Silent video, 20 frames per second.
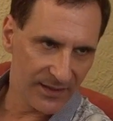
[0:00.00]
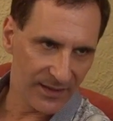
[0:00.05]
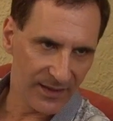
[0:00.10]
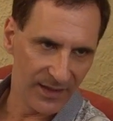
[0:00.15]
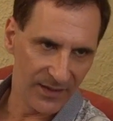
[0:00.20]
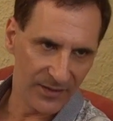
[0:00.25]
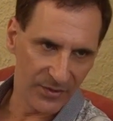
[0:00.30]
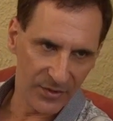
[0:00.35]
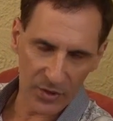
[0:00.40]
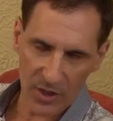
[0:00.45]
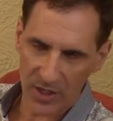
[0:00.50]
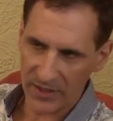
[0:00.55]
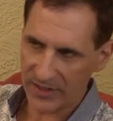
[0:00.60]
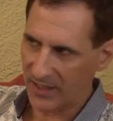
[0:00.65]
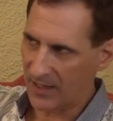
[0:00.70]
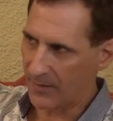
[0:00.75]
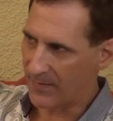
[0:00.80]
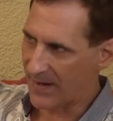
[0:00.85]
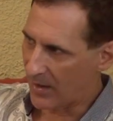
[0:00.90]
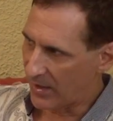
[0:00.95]
and
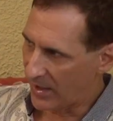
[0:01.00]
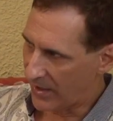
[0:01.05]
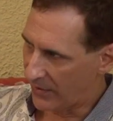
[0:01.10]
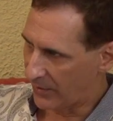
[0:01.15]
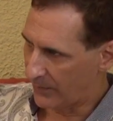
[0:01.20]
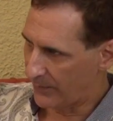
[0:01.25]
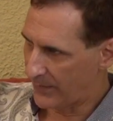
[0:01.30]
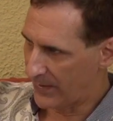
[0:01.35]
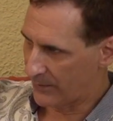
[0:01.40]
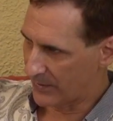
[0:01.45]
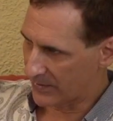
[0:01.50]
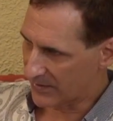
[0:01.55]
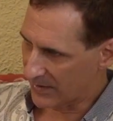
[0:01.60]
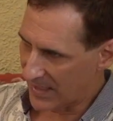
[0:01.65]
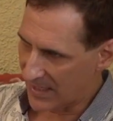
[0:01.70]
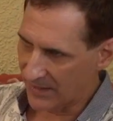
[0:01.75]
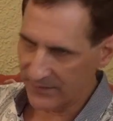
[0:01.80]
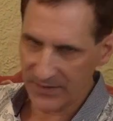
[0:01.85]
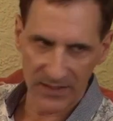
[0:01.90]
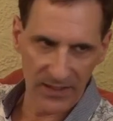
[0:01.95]
talking about other people's
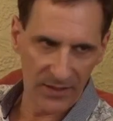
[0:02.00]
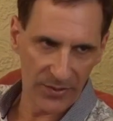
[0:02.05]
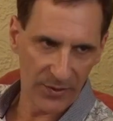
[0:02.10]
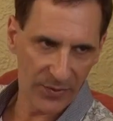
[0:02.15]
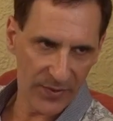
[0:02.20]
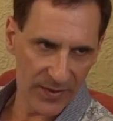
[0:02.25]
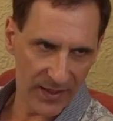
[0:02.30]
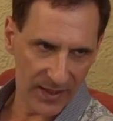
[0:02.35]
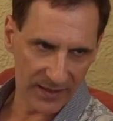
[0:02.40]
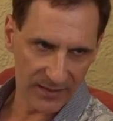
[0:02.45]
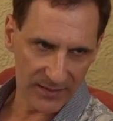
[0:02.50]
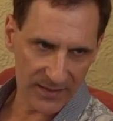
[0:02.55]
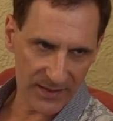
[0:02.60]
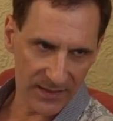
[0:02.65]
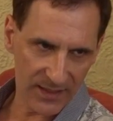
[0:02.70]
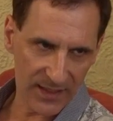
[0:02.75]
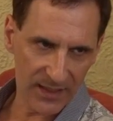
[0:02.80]
lives and other things.